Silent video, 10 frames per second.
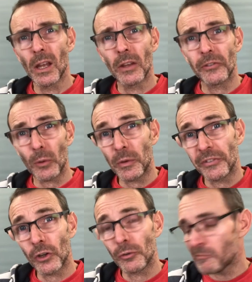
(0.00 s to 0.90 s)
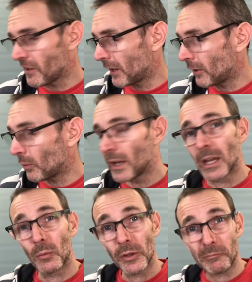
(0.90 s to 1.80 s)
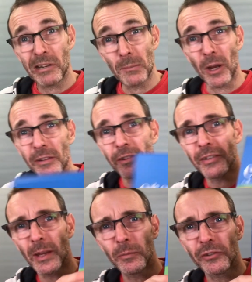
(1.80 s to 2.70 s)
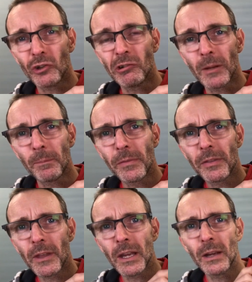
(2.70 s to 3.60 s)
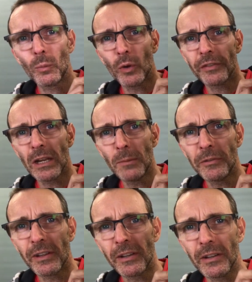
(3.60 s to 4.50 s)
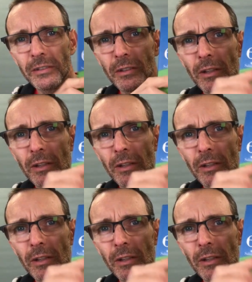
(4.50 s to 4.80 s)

So with Salisbury Hill, it was pretty much the same story. It was a limited edition